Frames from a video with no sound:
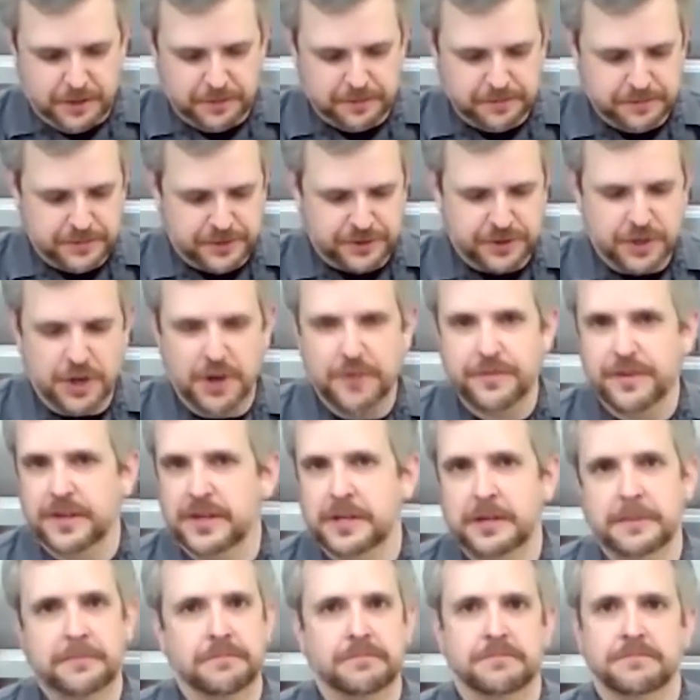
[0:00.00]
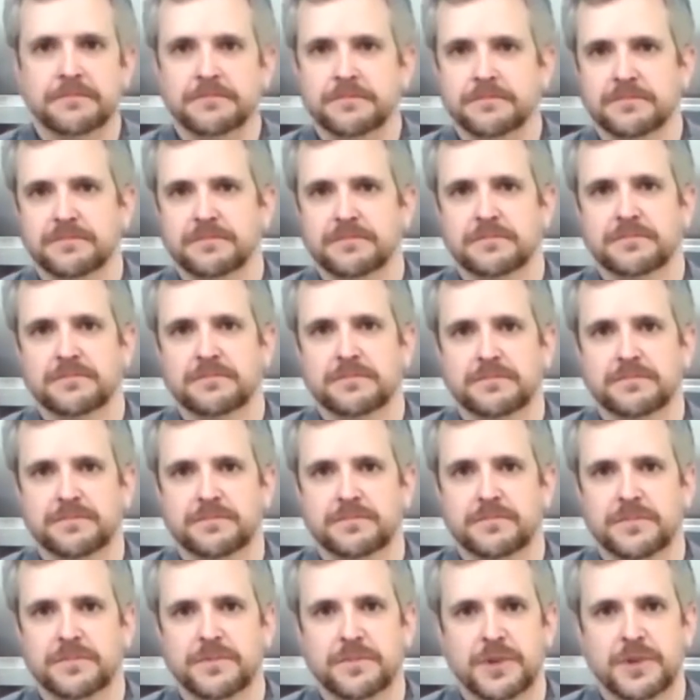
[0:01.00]
serving,
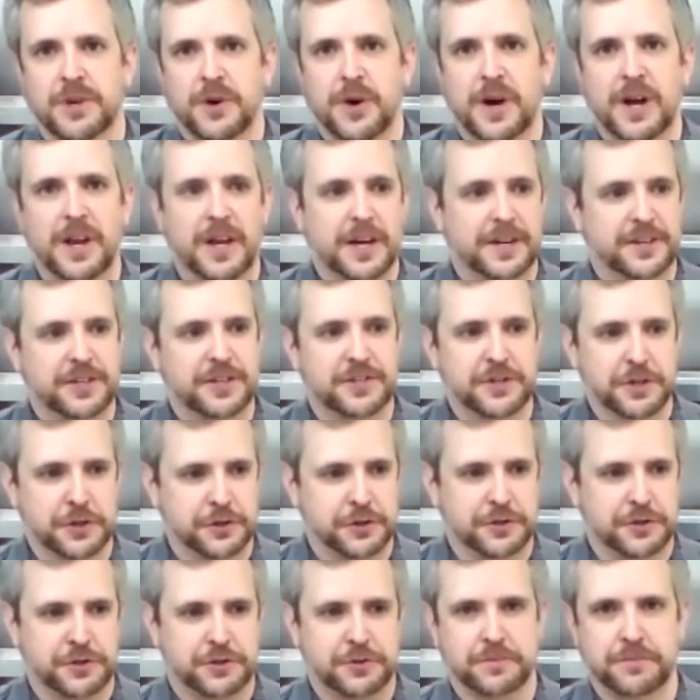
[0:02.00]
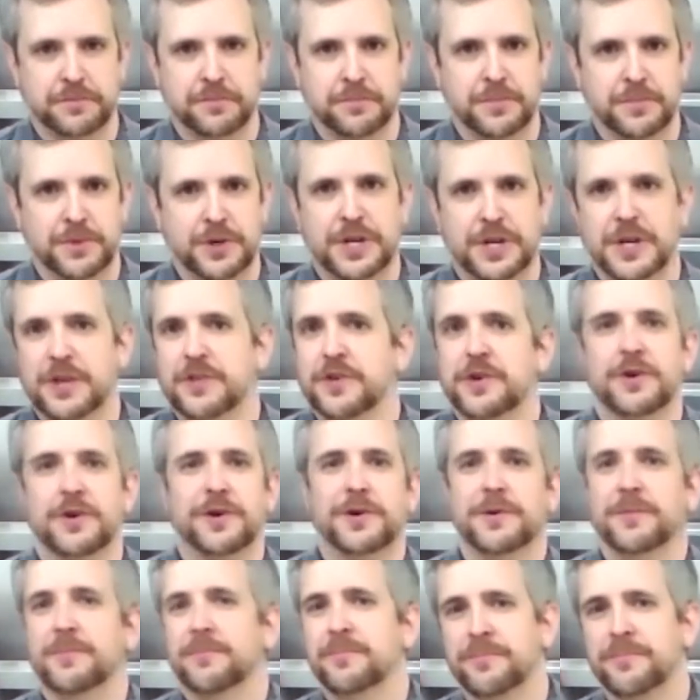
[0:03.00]
I like to you can
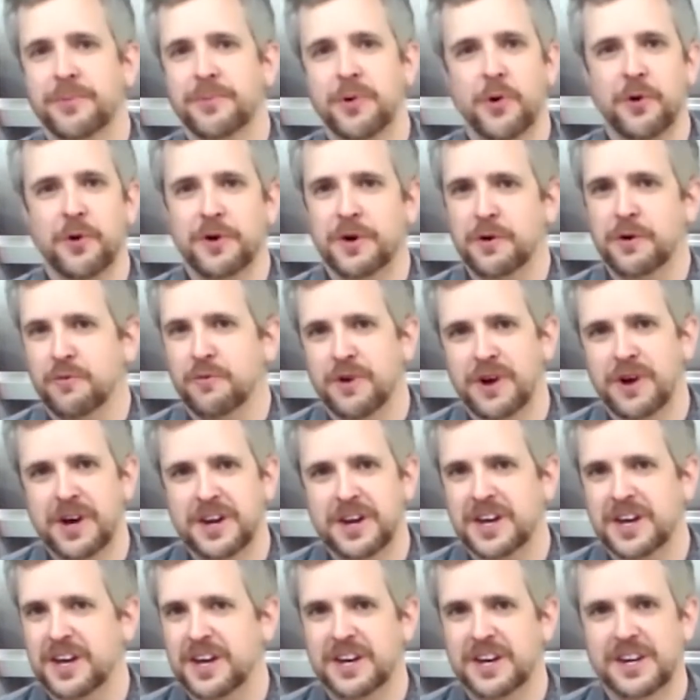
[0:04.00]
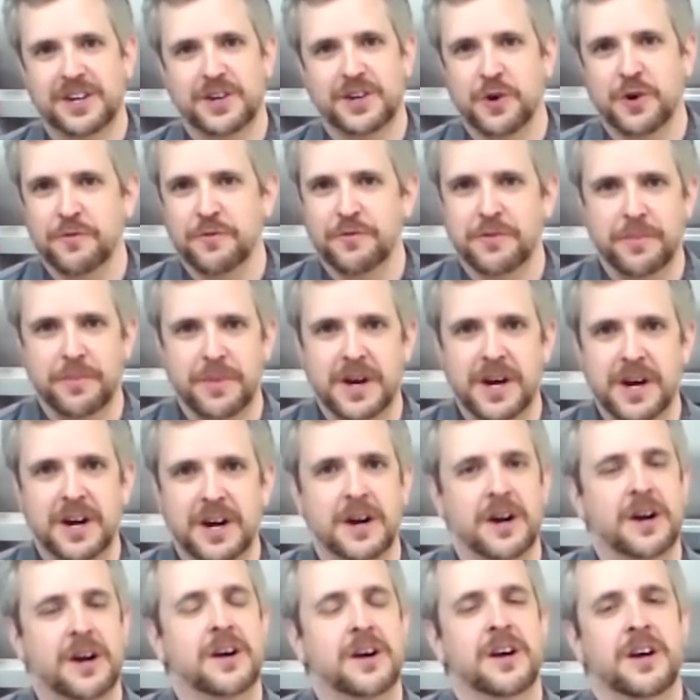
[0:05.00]
either pour it right in and go from
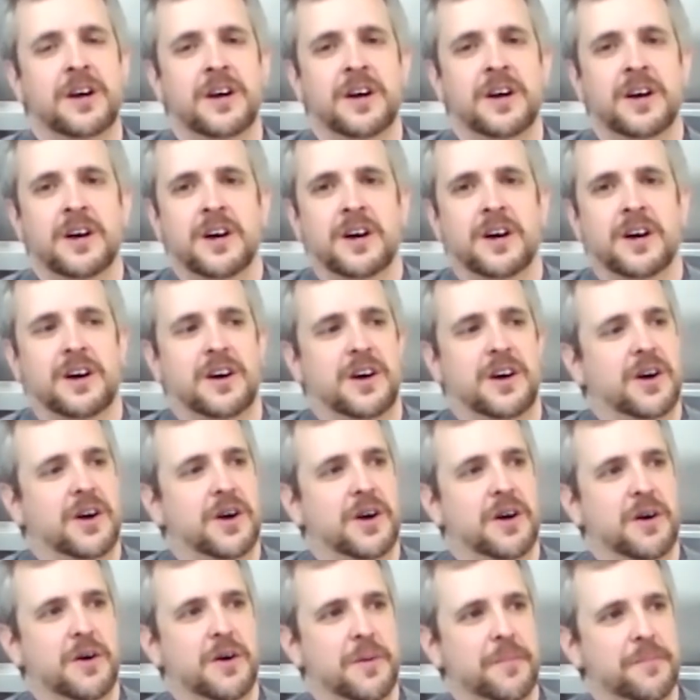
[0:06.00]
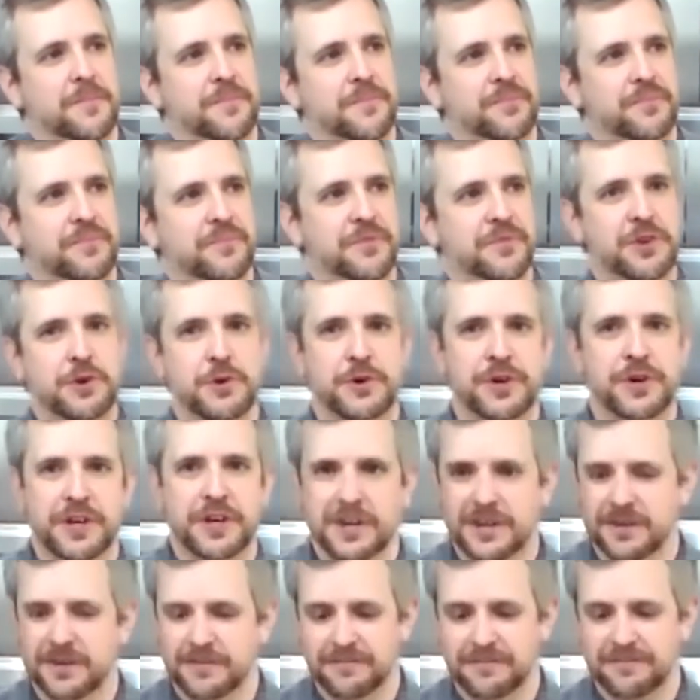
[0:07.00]
there. You
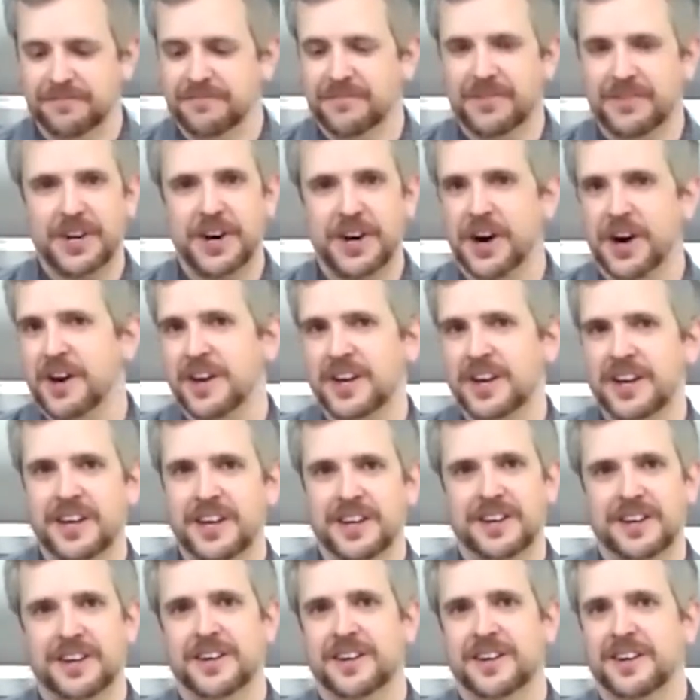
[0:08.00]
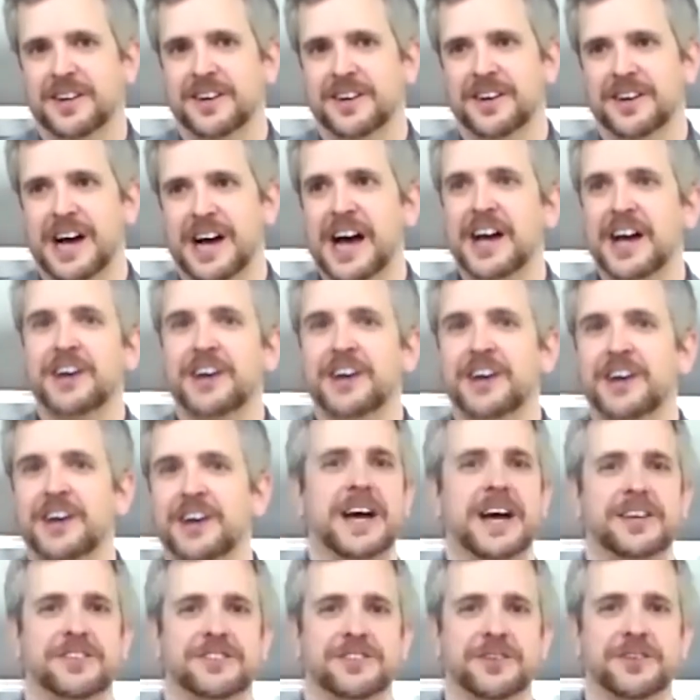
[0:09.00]
can cut it. I actually
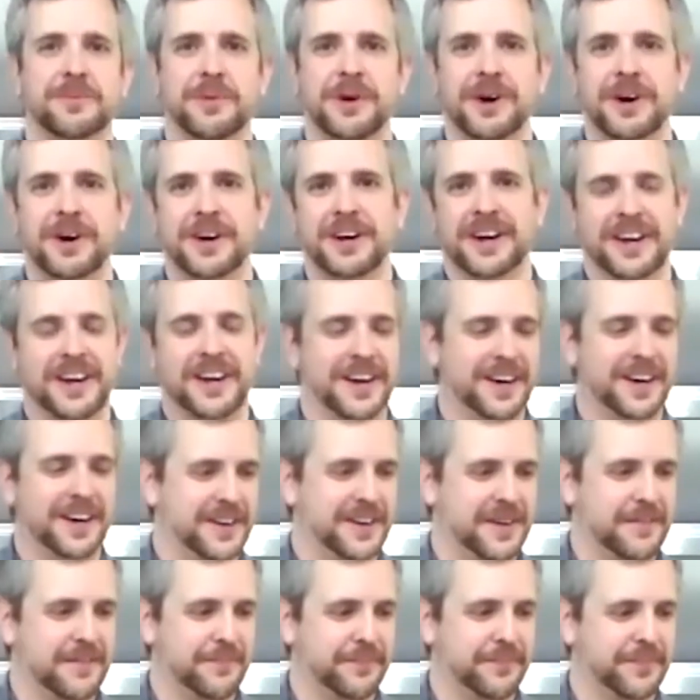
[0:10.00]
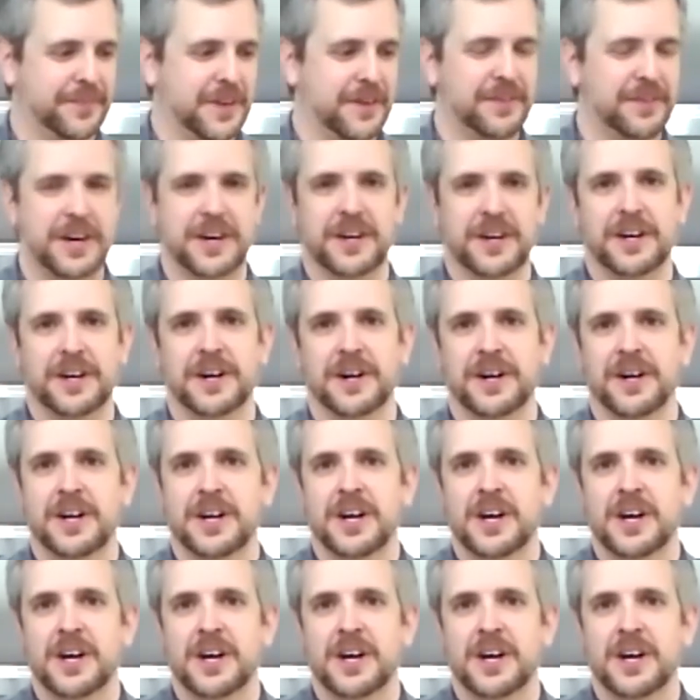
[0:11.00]
asked somebody, I've got a